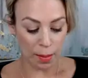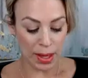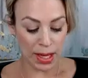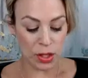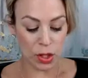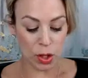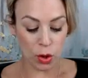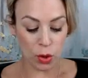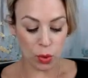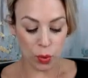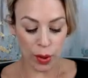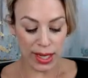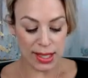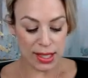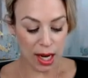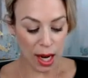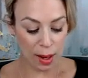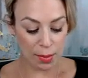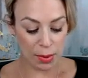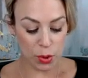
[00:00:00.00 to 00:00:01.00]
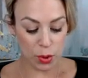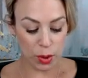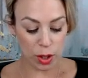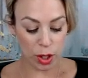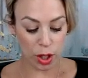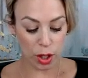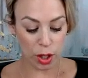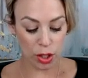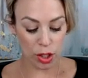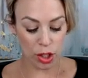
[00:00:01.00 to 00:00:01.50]
It's a great time to
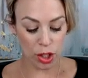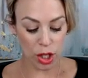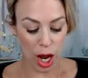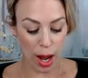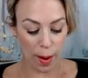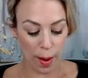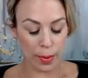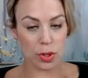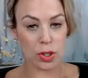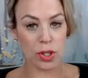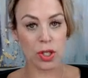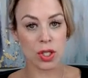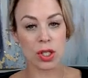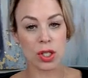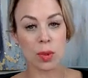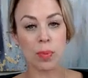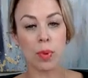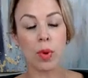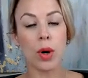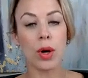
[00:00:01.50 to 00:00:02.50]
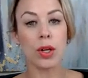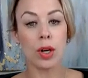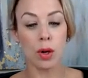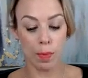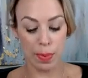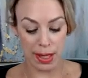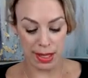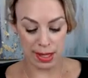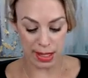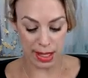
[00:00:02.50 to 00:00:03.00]
encourage shoppers to support your
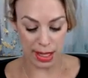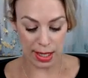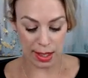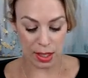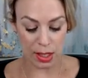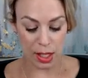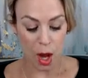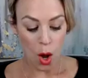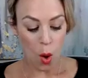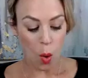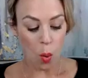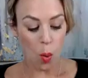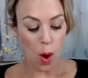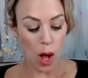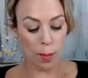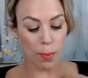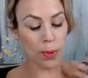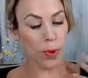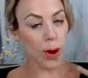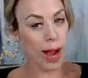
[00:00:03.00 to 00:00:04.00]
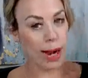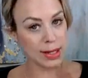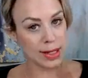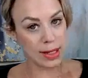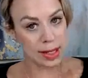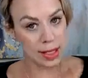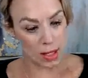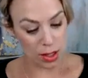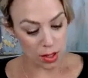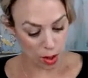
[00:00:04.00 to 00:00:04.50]
business while
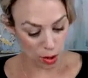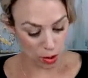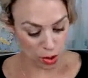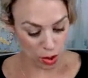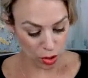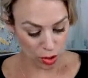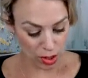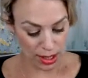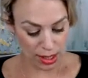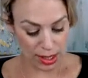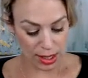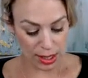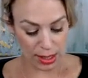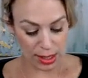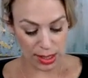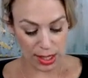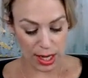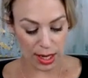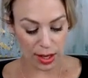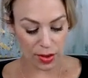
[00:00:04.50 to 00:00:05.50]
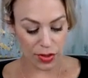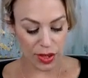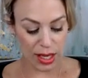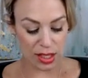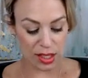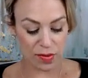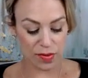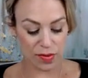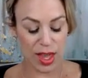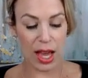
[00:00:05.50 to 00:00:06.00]
practicing social distancing and
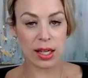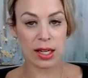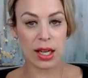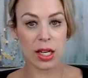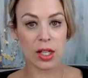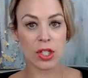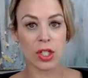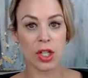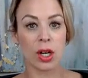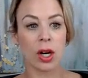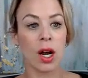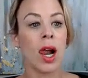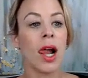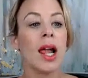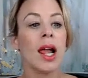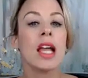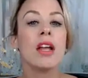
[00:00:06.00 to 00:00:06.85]
things of that nature.